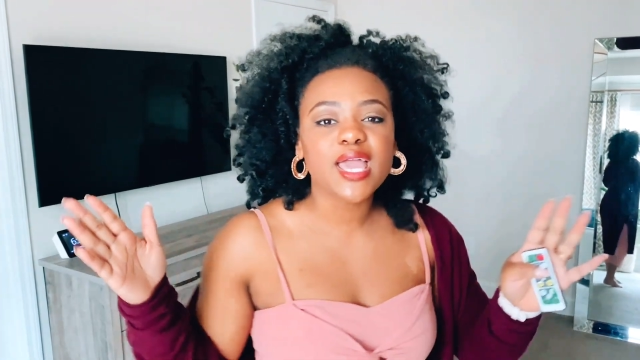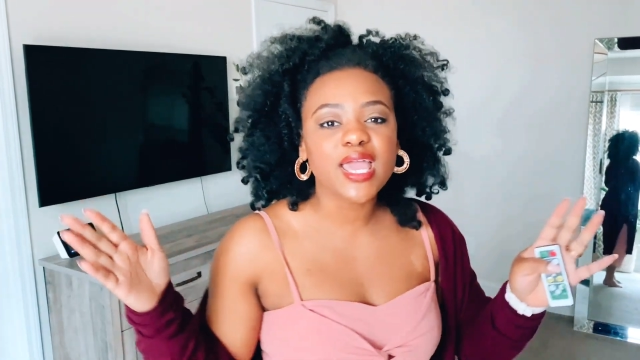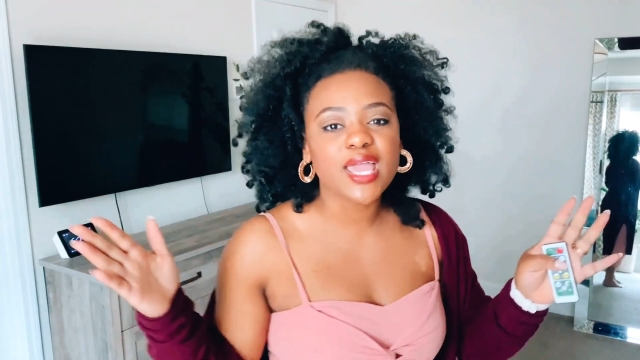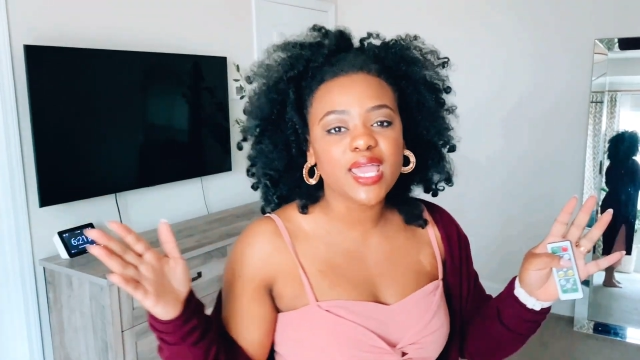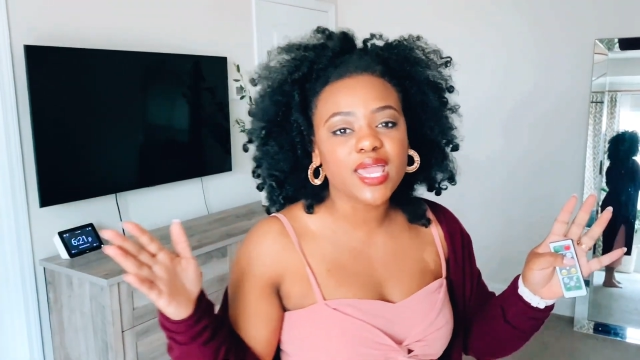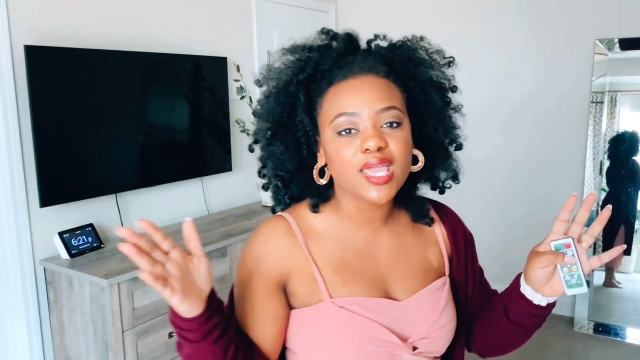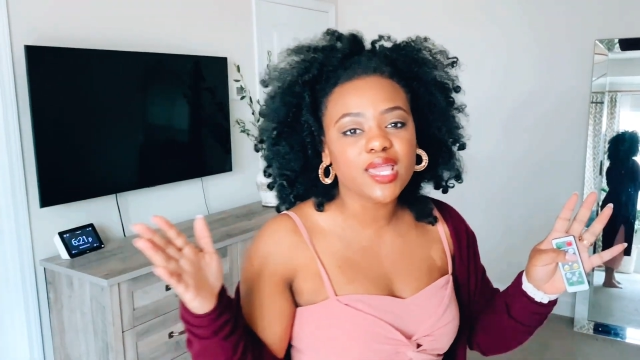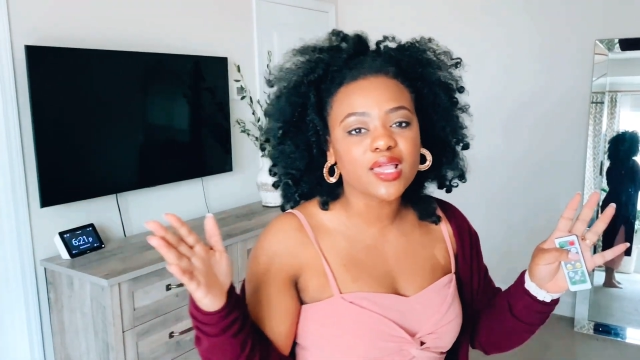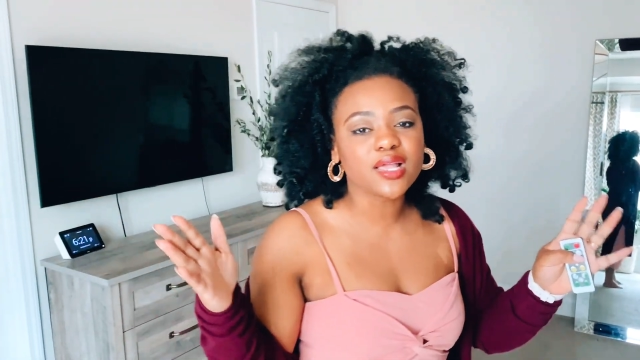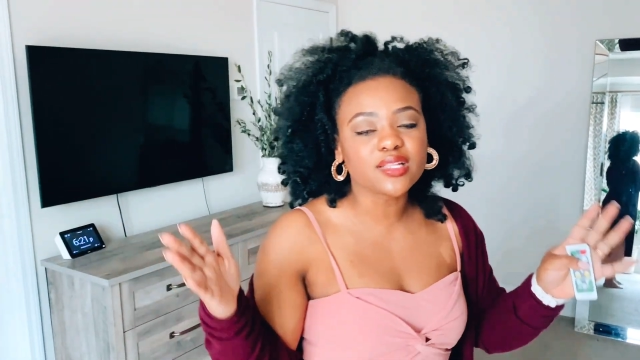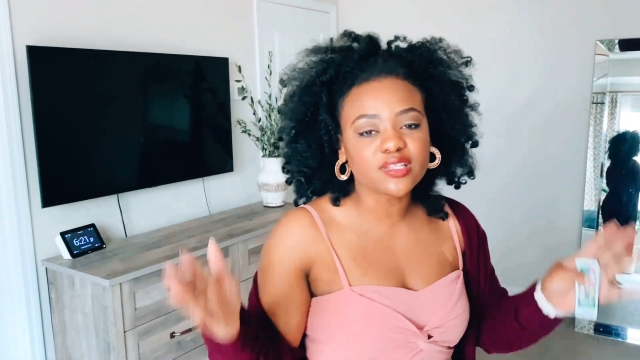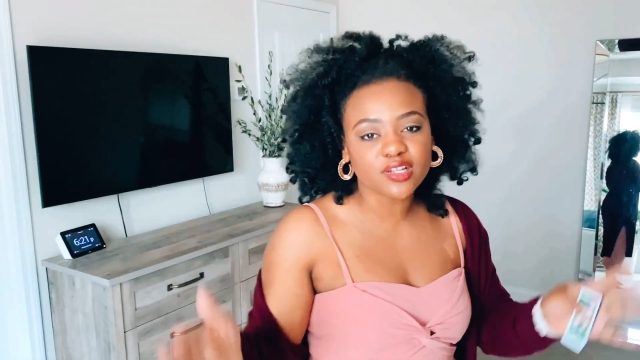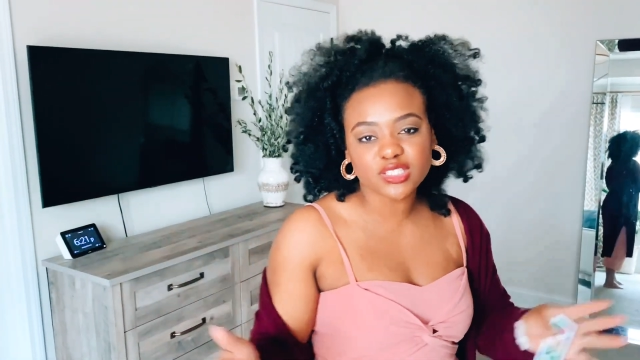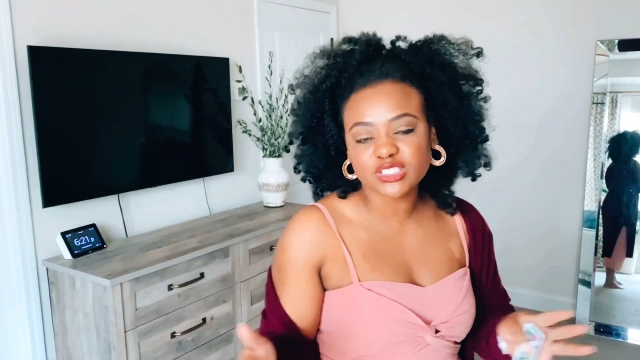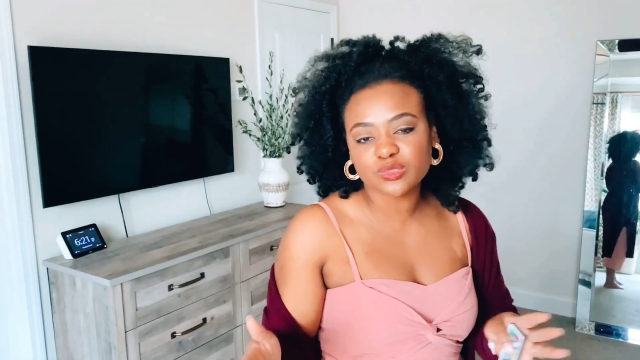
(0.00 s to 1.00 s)
a
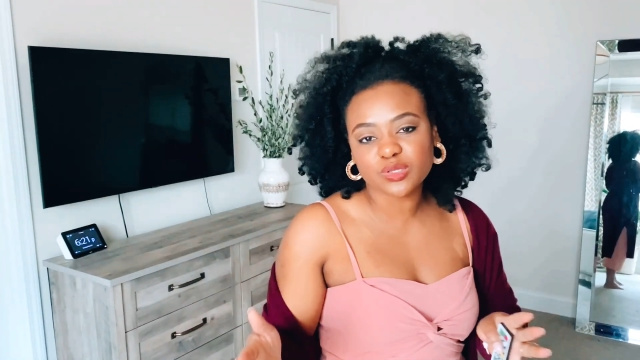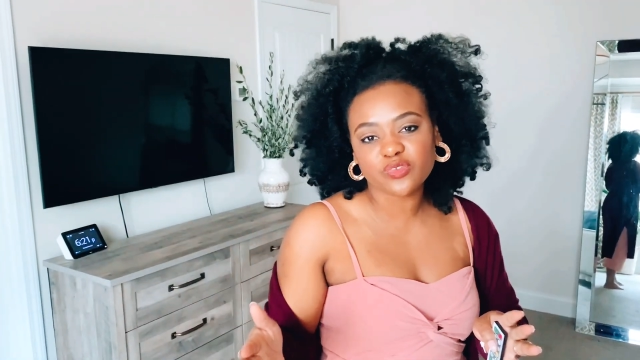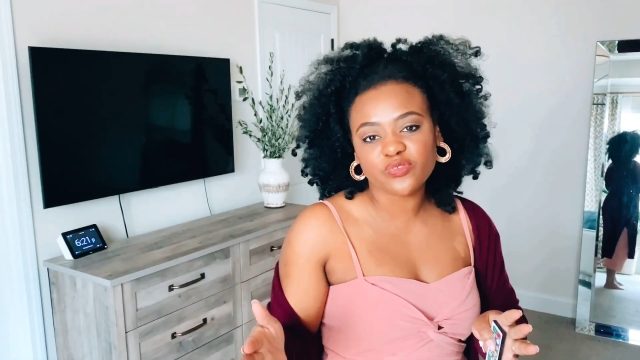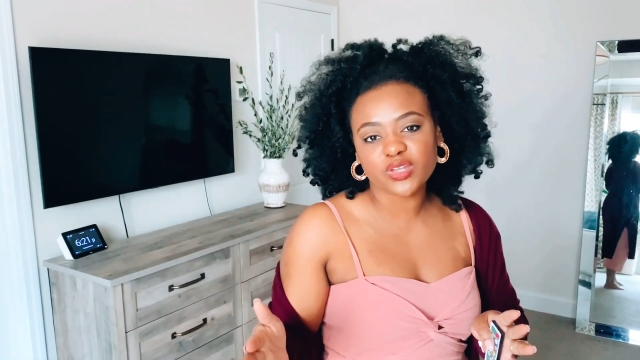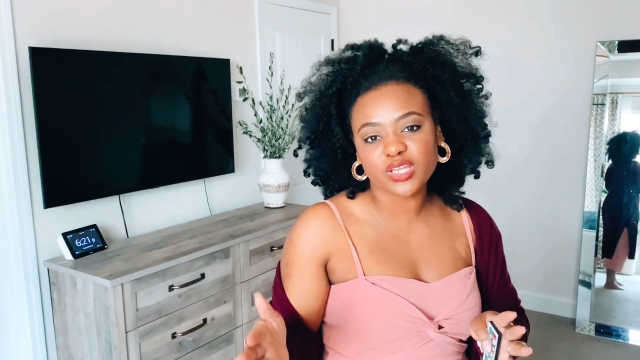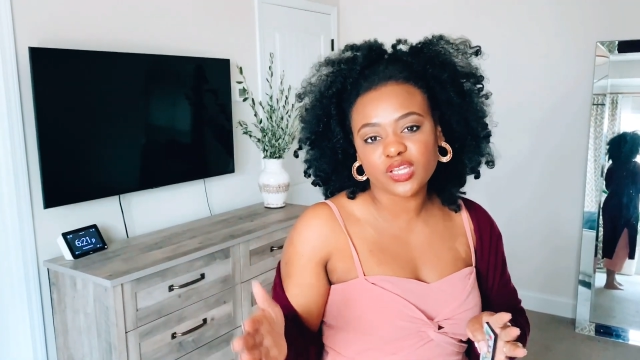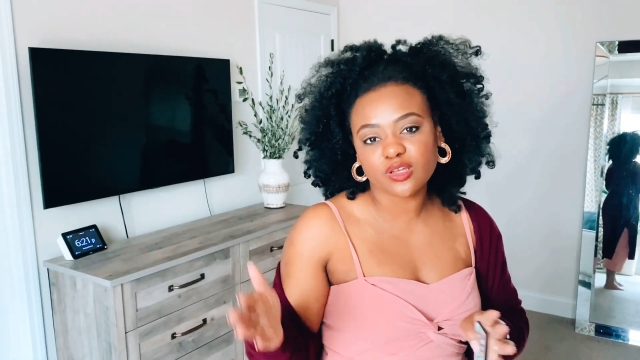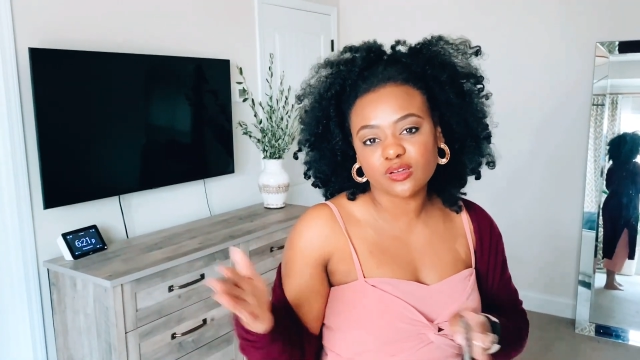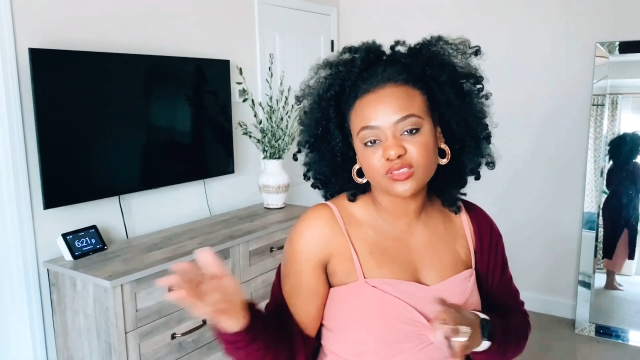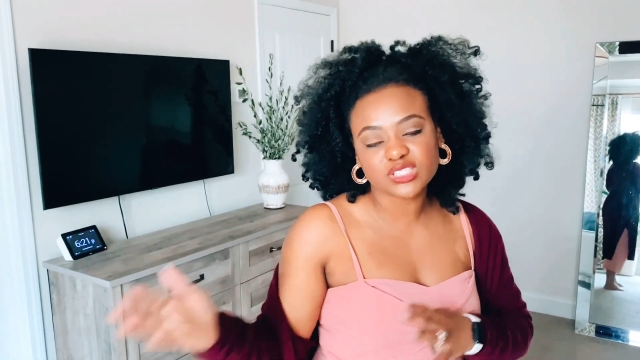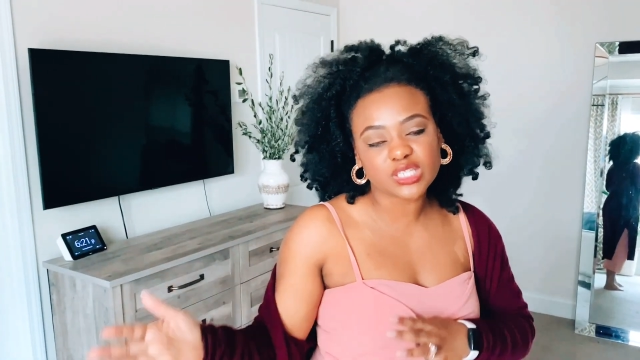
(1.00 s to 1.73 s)
nursery video